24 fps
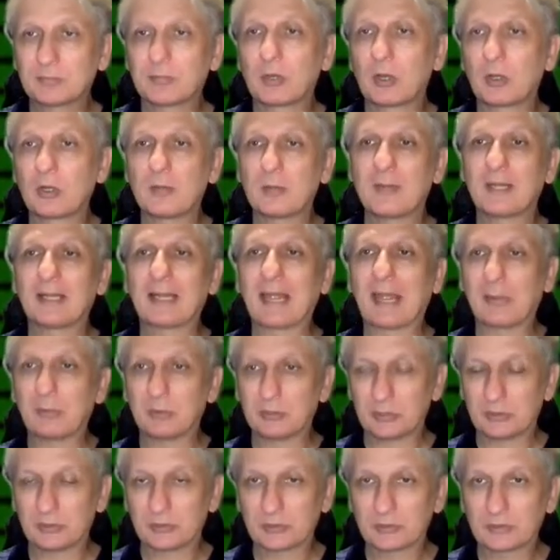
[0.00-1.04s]
icon-based
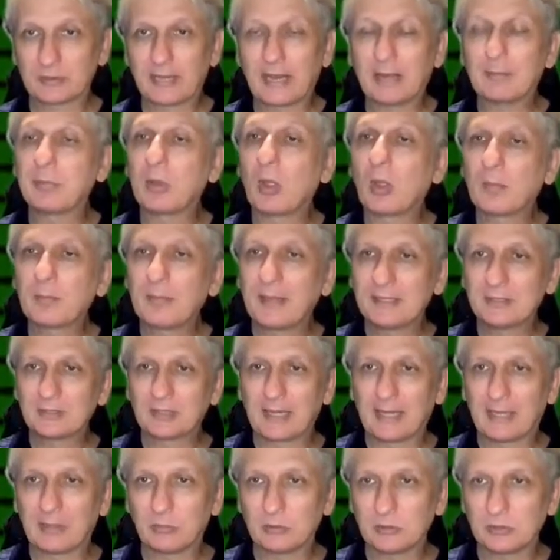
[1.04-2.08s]
programming languages,
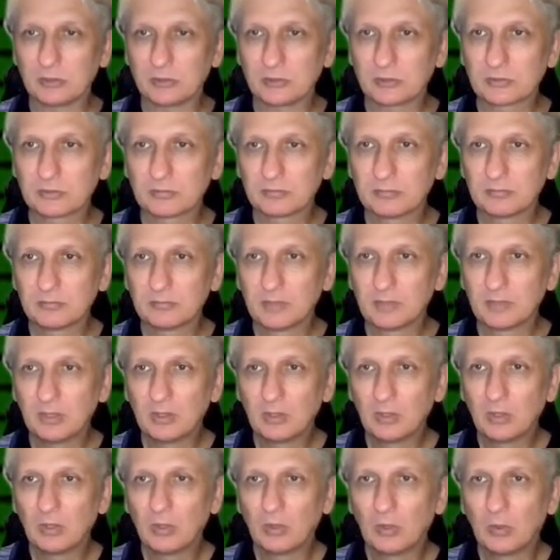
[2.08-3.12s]
our block-based
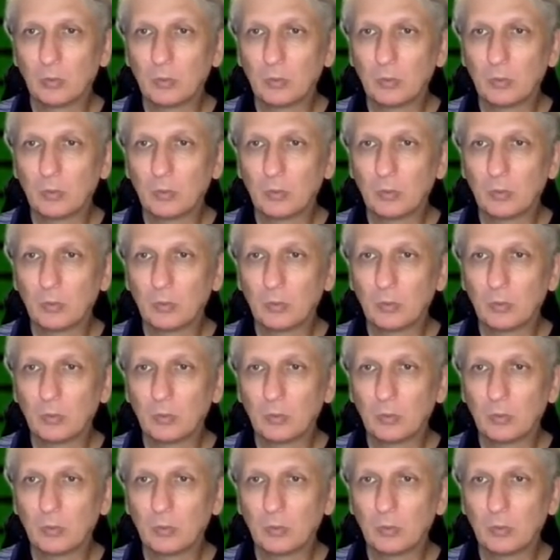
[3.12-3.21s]
languages,